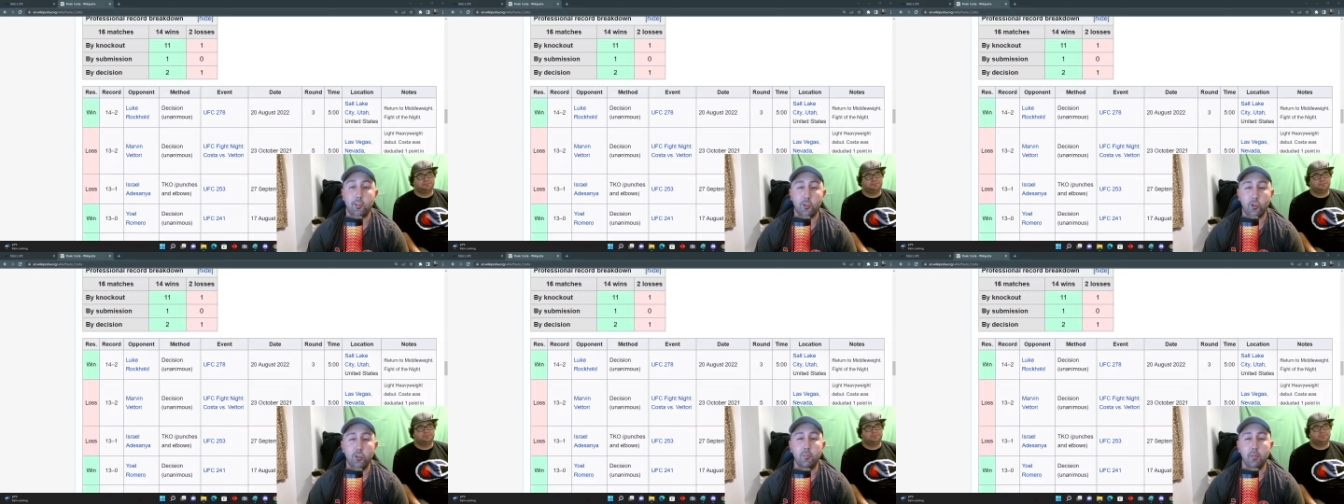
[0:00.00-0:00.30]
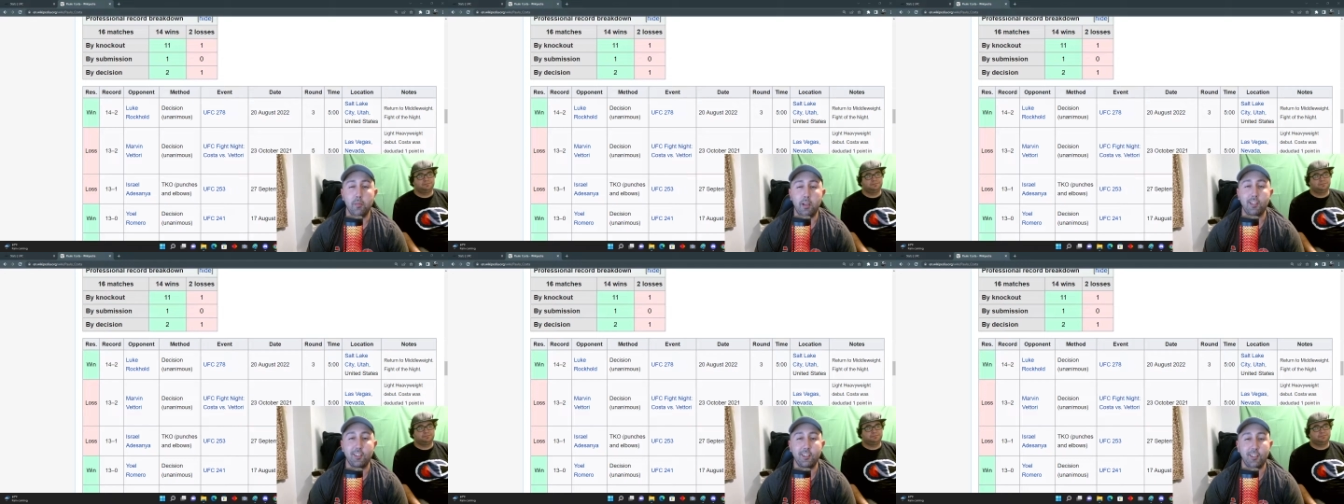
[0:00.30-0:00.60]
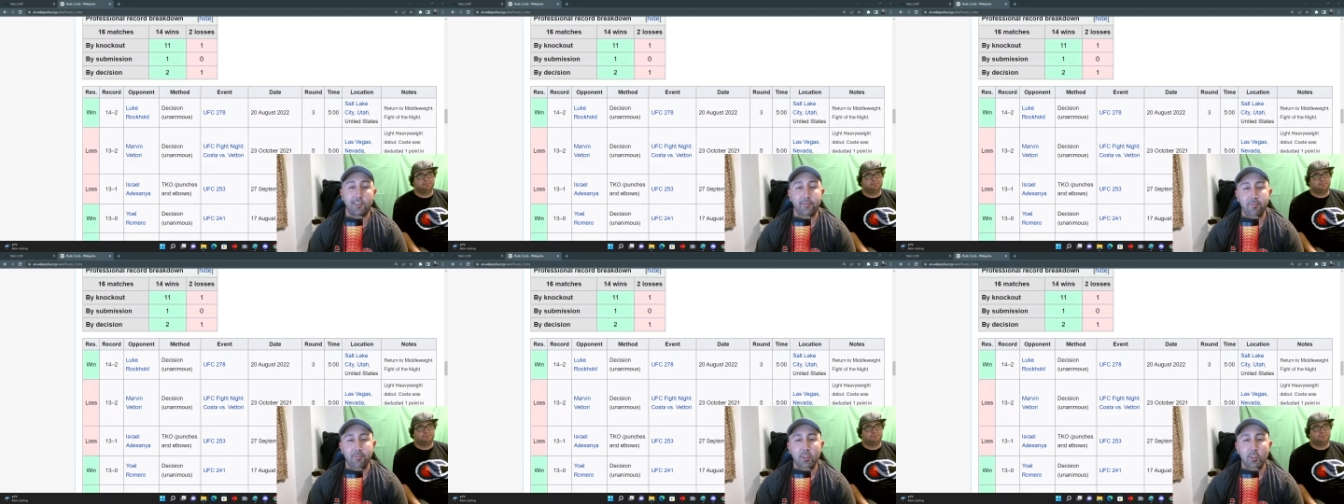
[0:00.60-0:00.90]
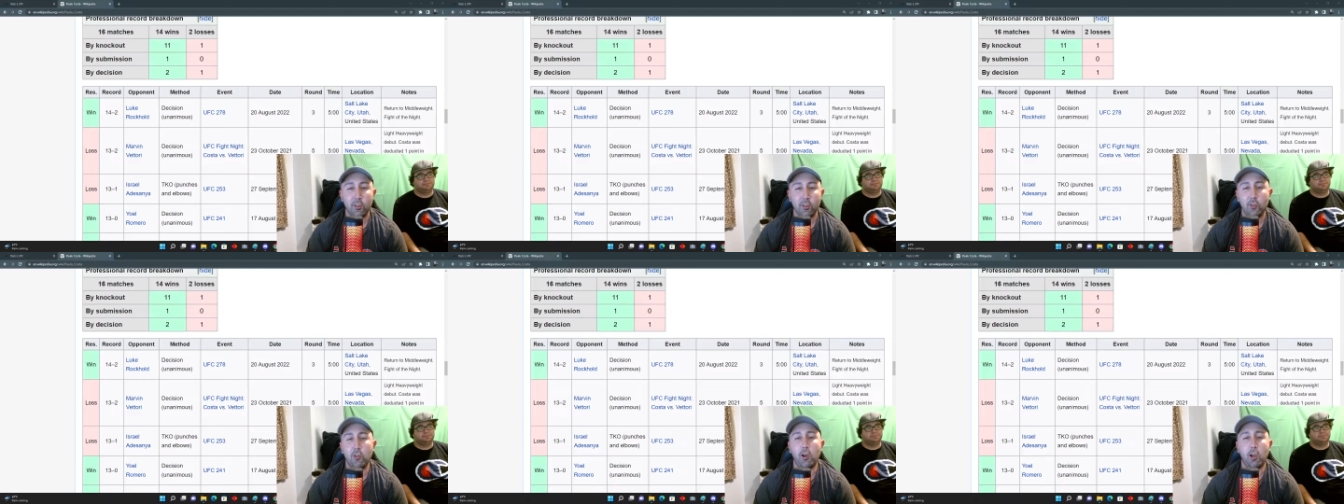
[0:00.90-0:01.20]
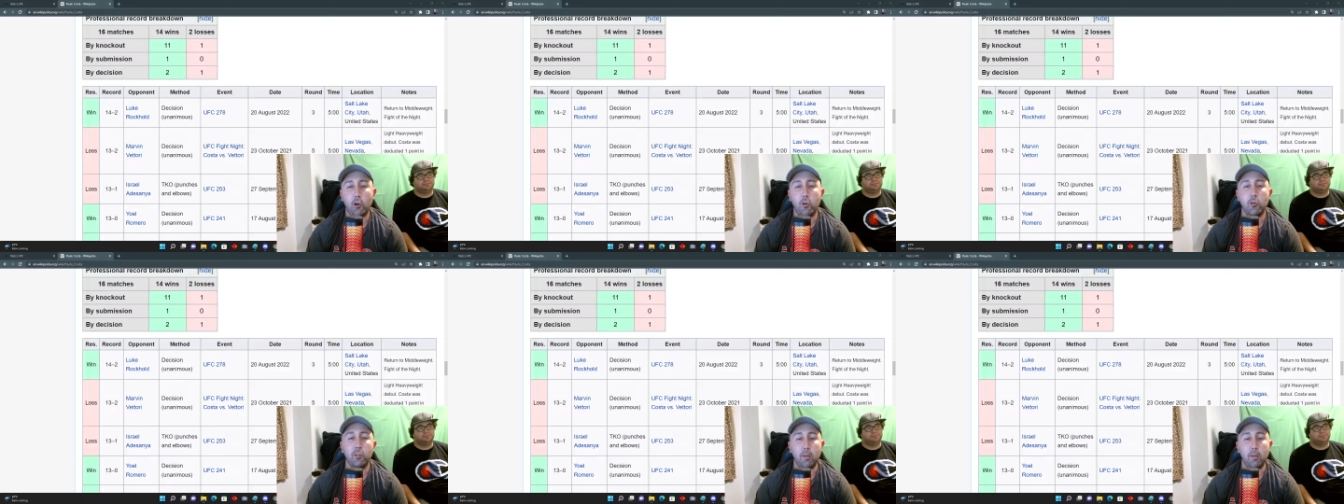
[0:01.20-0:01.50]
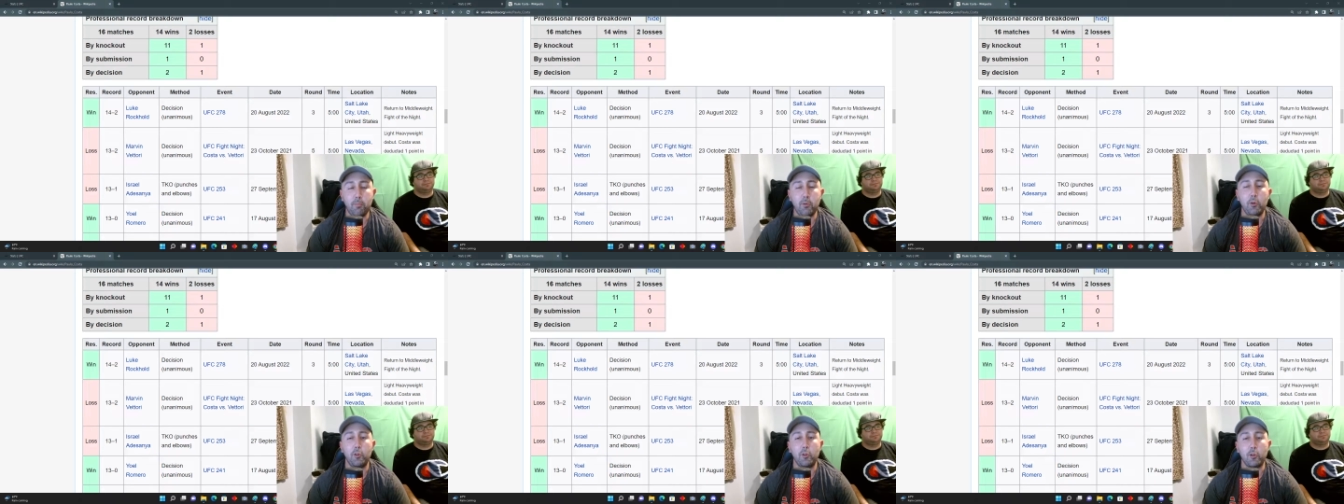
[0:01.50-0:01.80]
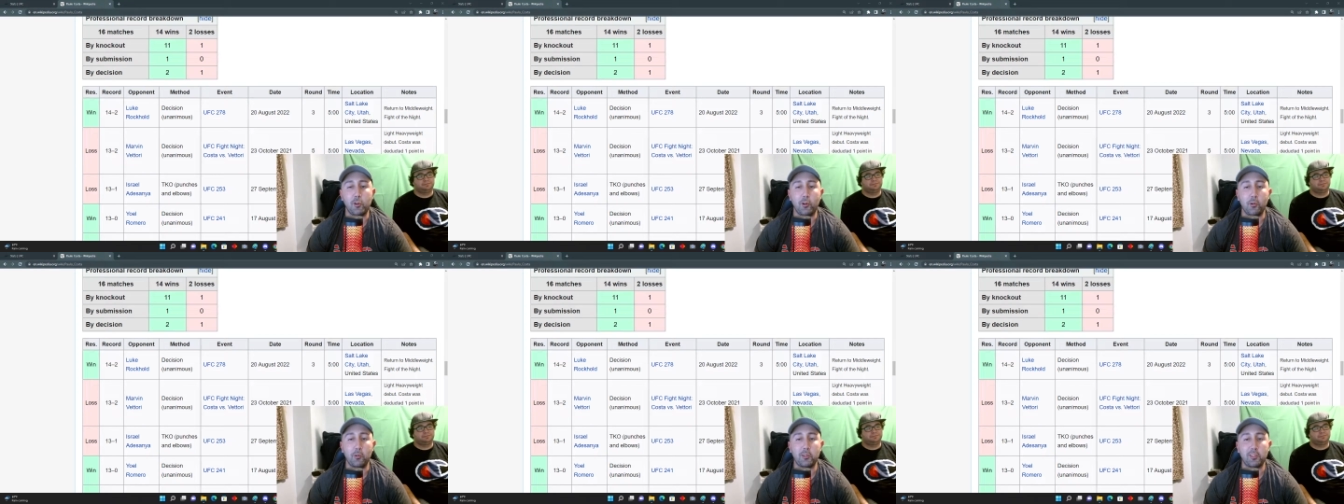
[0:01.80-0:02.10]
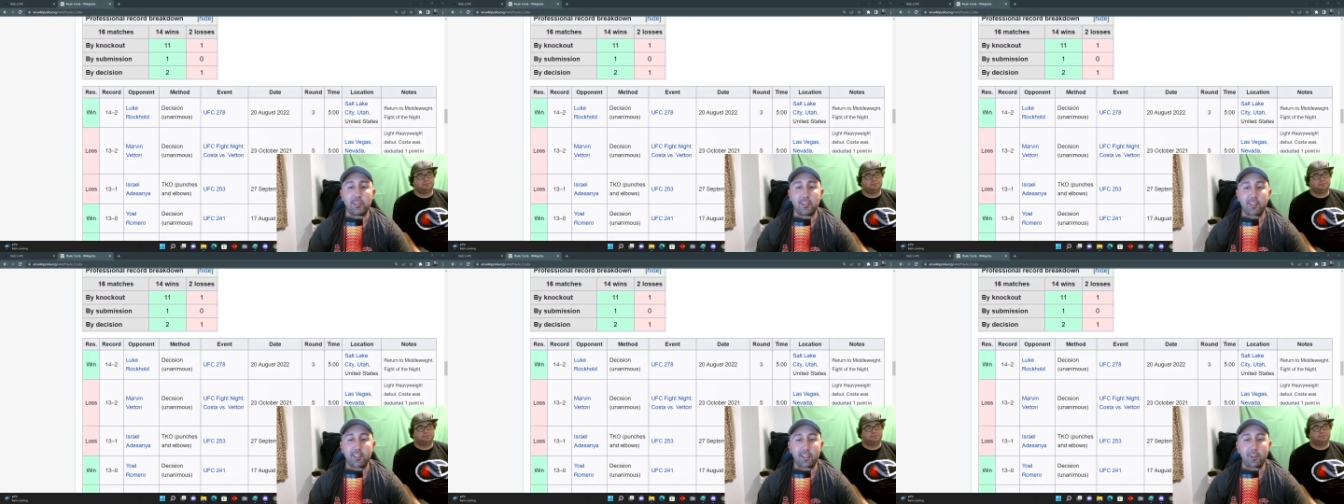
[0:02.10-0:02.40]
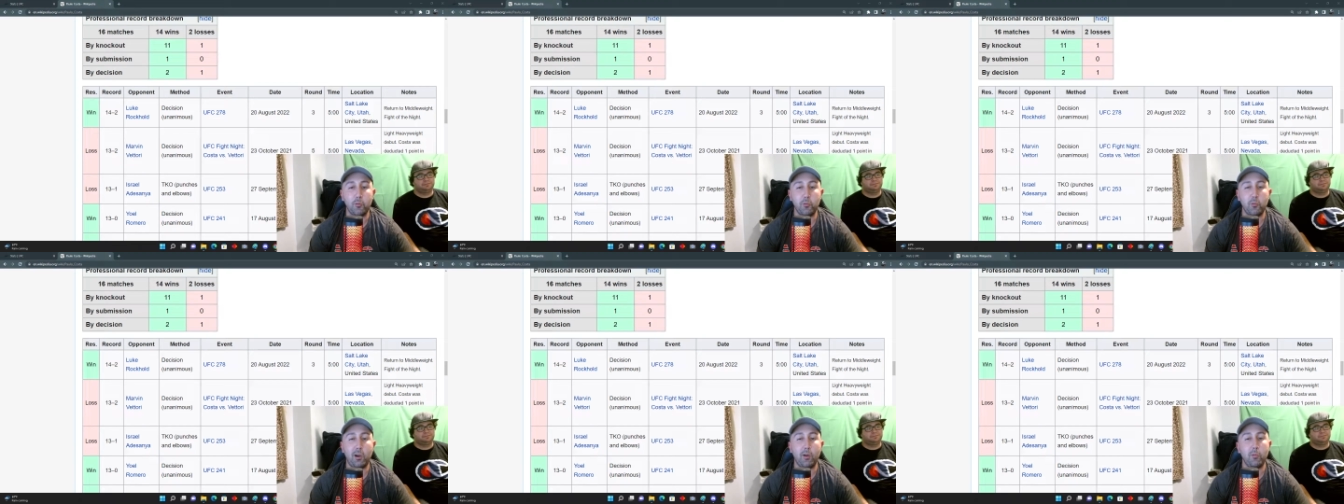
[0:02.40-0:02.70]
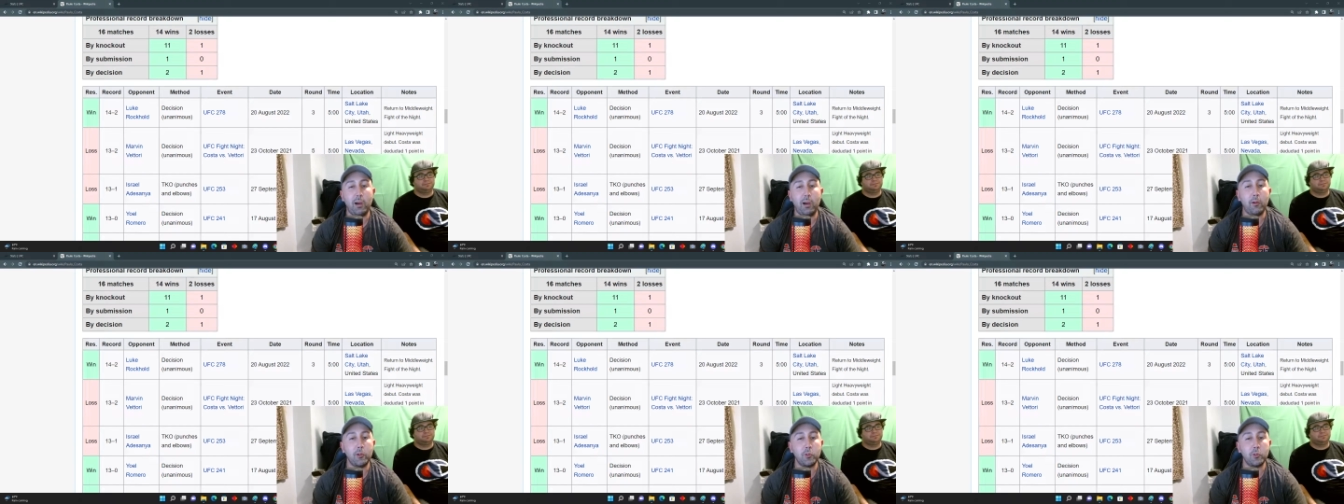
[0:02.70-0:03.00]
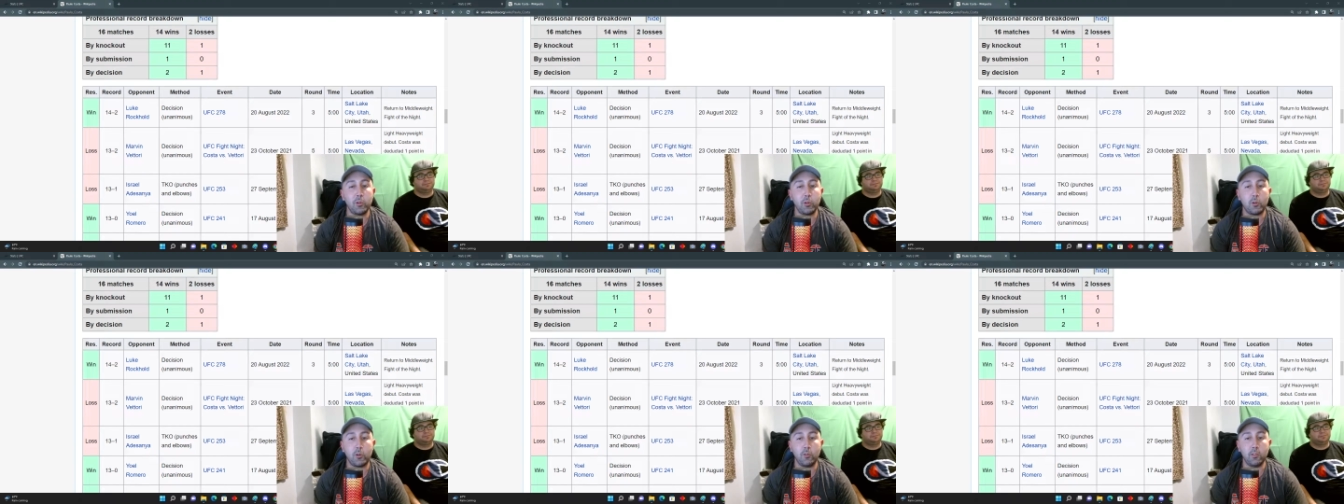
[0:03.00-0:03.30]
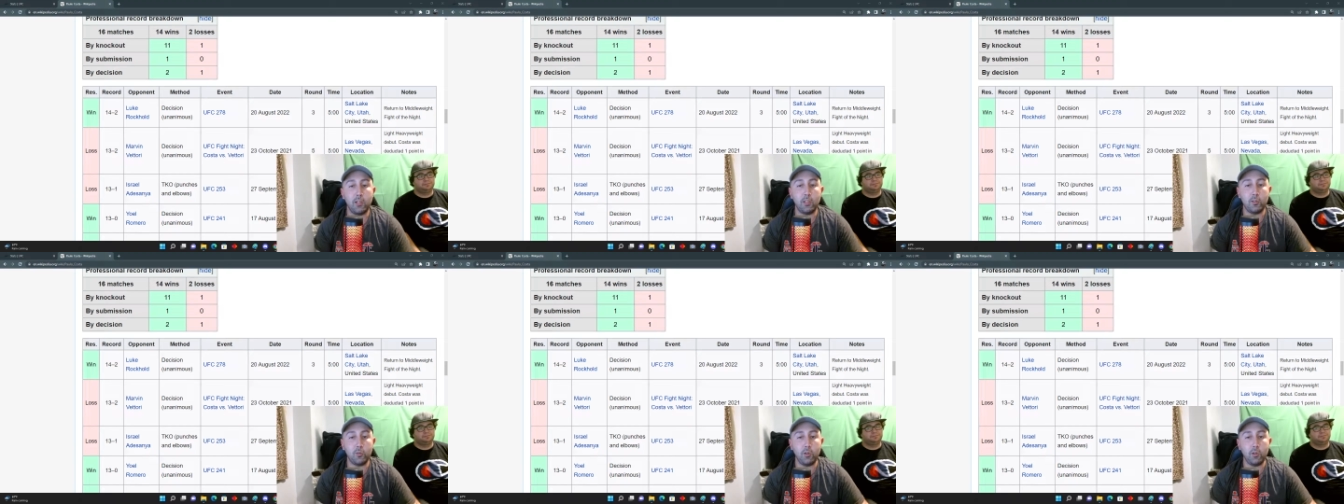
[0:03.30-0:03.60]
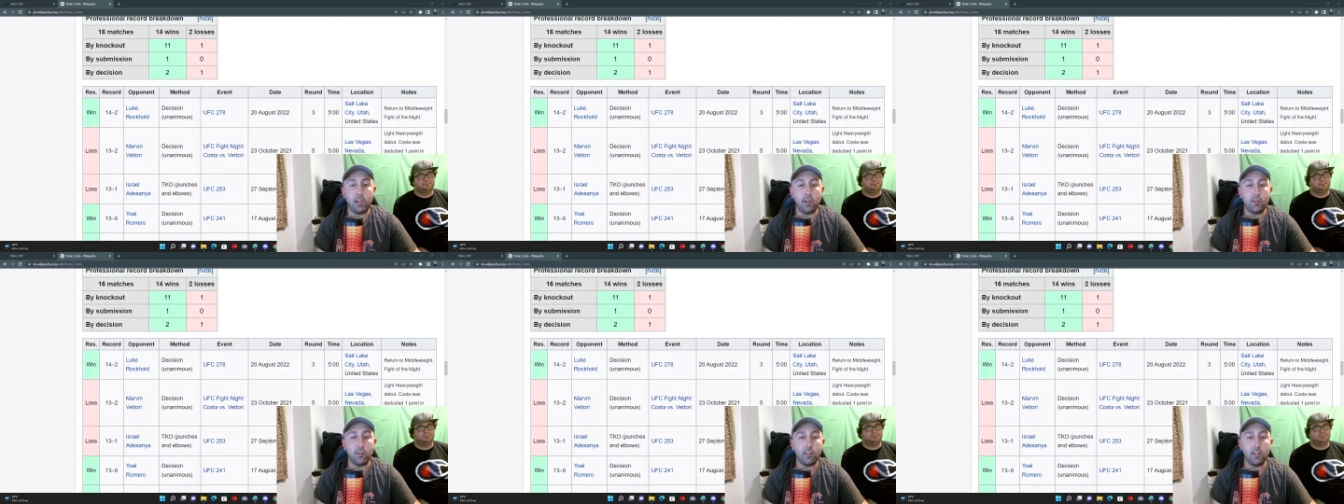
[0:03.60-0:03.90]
Could you imagine, like, yo, I call out Paulo Costa. Like, why would you want to call that dude out?